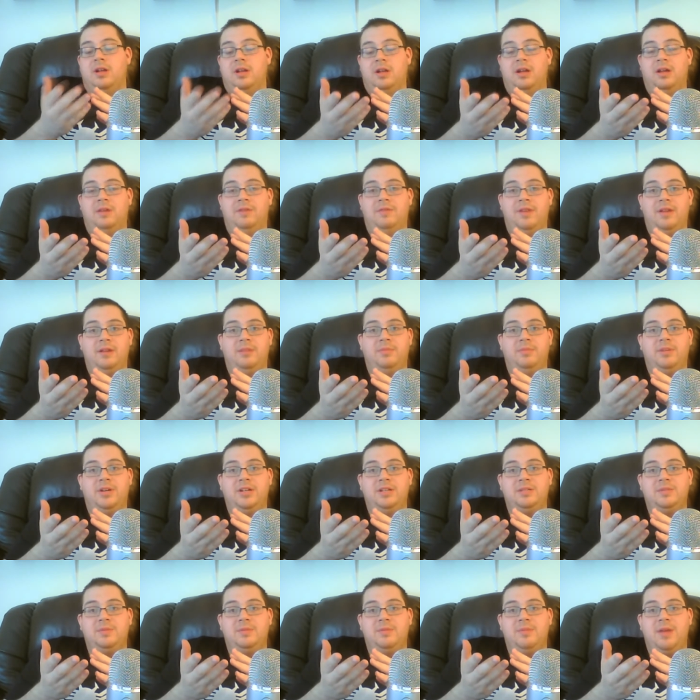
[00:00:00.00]
Uh, if
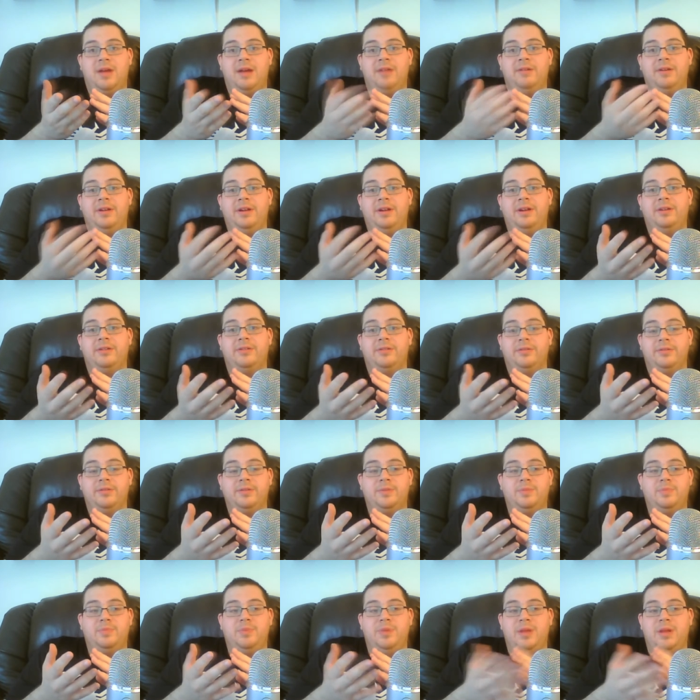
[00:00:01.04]
anybody's been married or
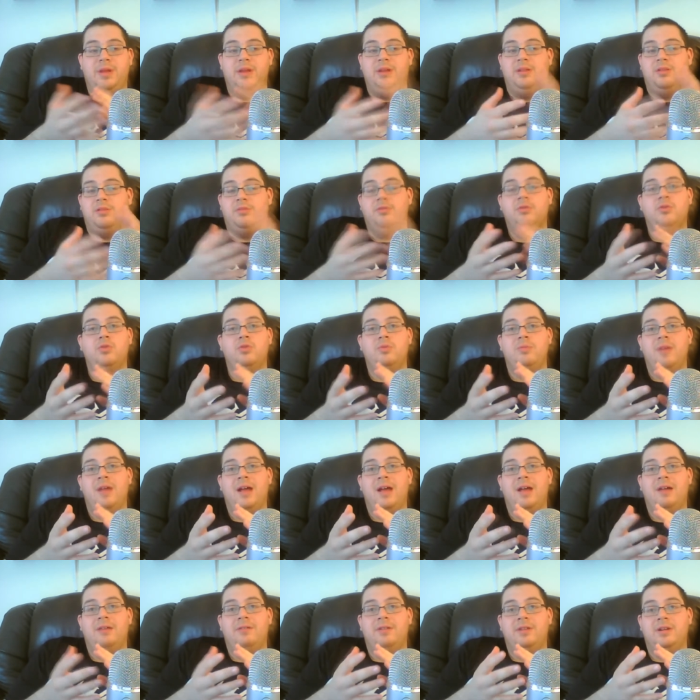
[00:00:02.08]
been through
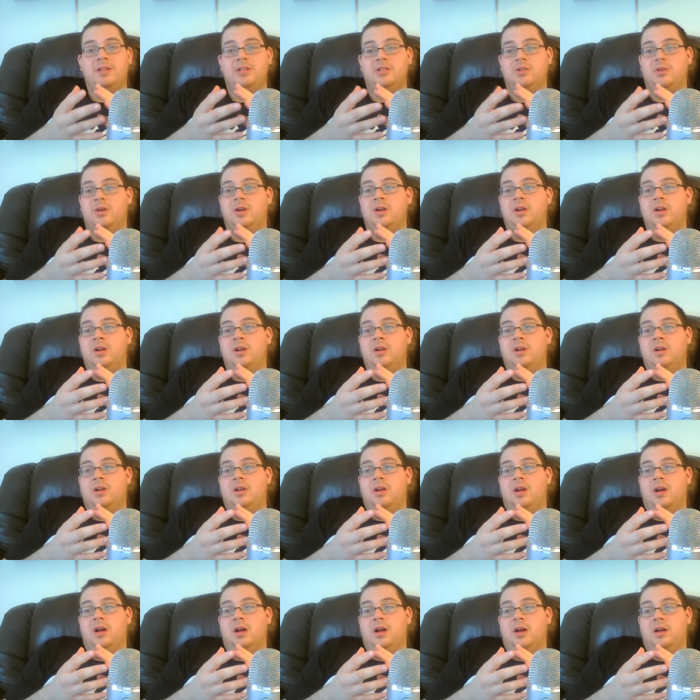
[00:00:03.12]
marriage, or
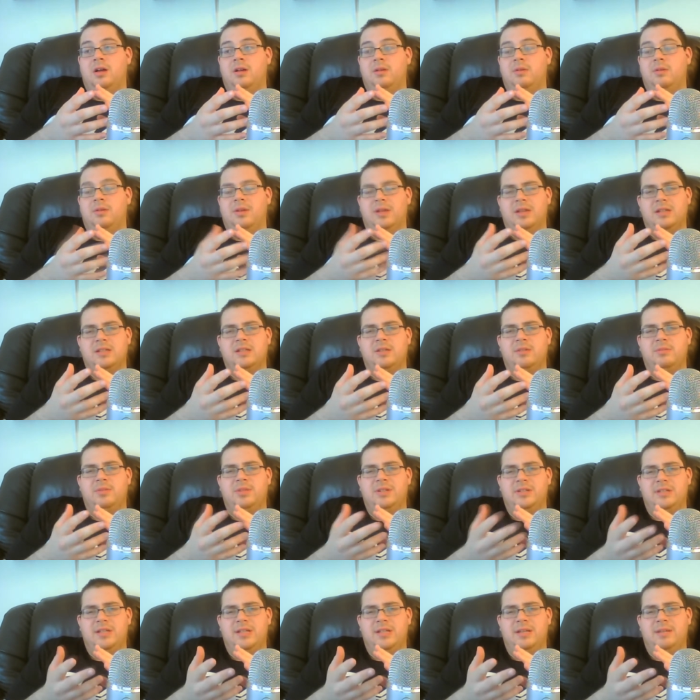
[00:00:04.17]
uh, I guess that'd
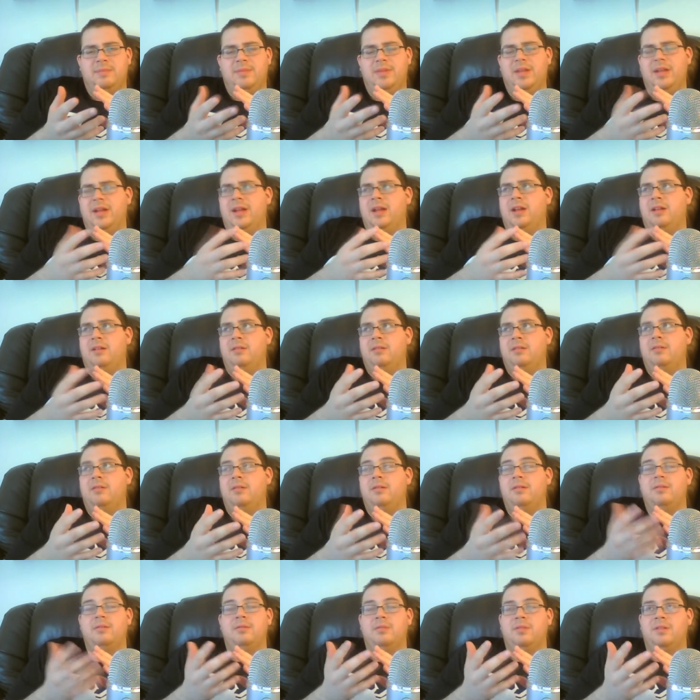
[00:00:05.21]
be the same thing.
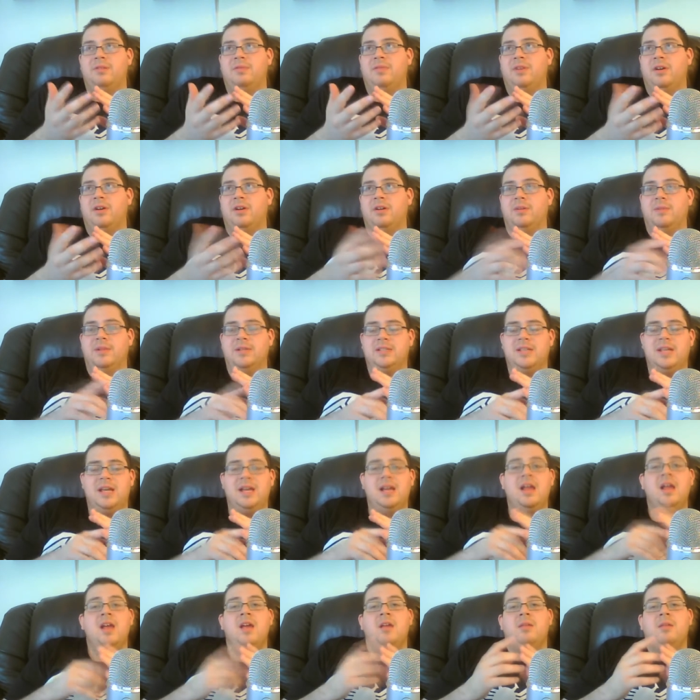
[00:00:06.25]
What the fuck am I
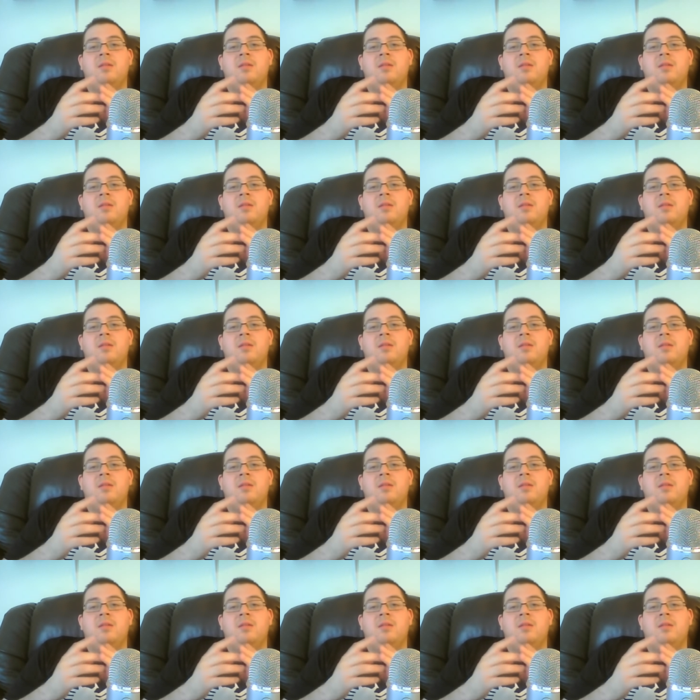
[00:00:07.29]
saying?